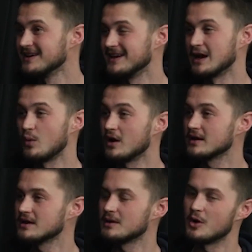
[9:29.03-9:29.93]
And I walk
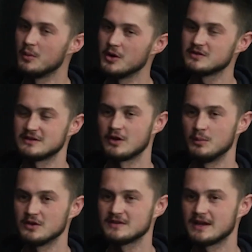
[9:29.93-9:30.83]
in, and it's
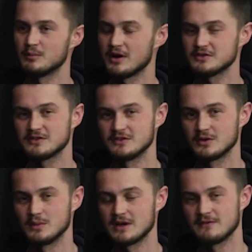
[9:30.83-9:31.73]
almost that imposter
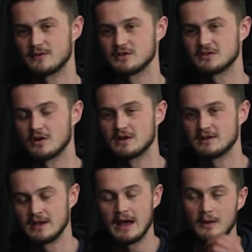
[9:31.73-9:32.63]
syndrome. When I first started
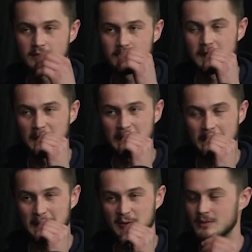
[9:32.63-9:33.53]
to now, it's, I
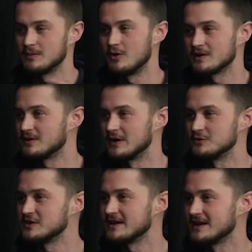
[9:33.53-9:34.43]
get comfortable. I'm walking around,
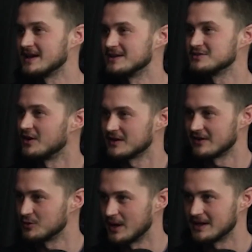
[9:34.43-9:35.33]
shaking hands, talking to
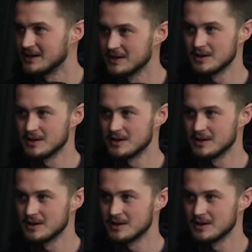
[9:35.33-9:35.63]
everybody.